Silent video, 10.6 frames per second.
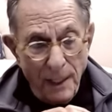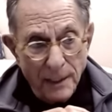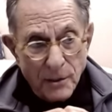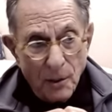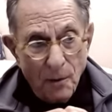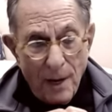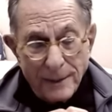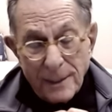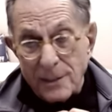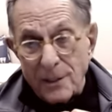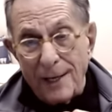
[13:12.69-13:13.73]
And so I
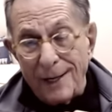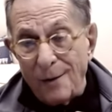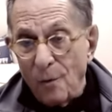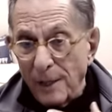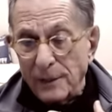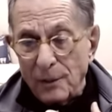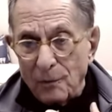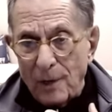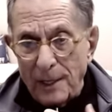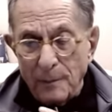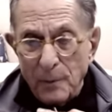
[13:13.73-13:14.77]
decided I wanted to
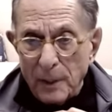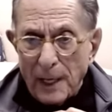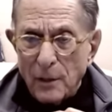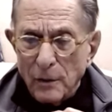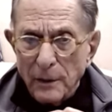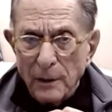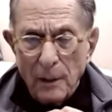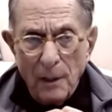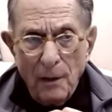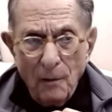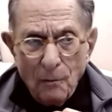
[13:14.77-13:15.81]
write a book. I couldn't
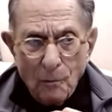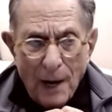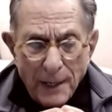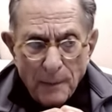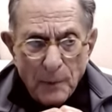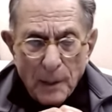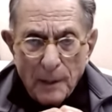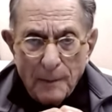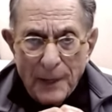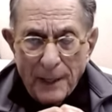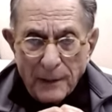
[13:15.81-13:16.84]
write a book
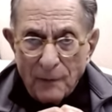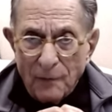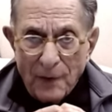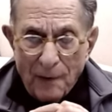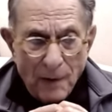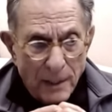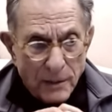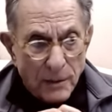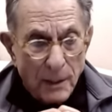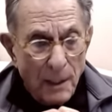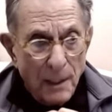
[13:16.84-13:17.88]
about the
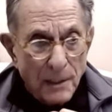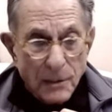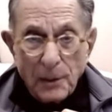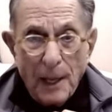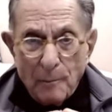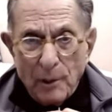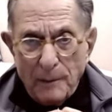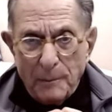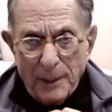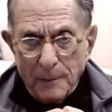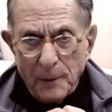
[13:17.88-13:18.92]
various celebrity
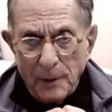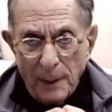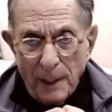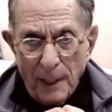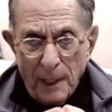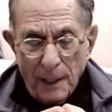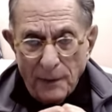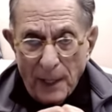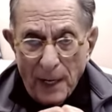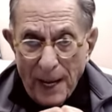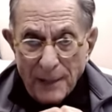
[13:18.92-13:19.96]
people uh,
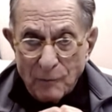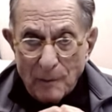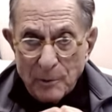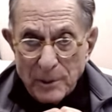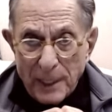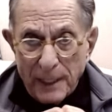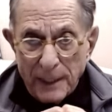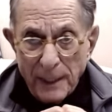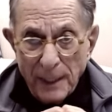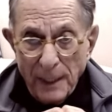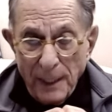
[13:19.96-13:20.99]
that I had represented
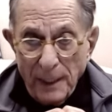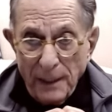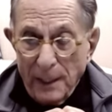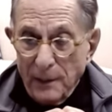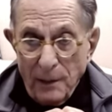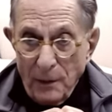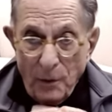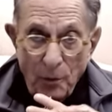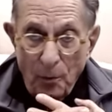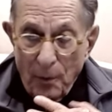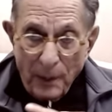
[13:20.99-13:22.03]
that
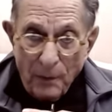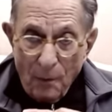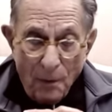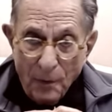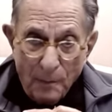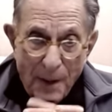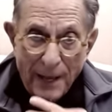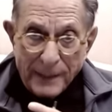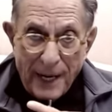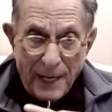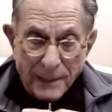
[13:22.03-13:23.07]
you and all the
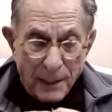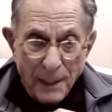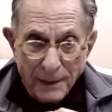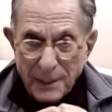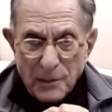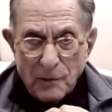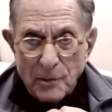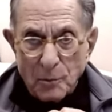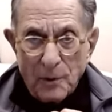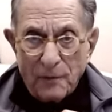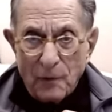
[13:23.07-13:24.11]
podcast
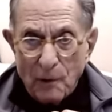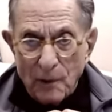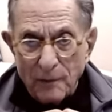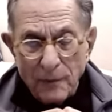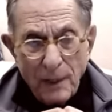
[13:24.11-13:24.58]
listeners would have heard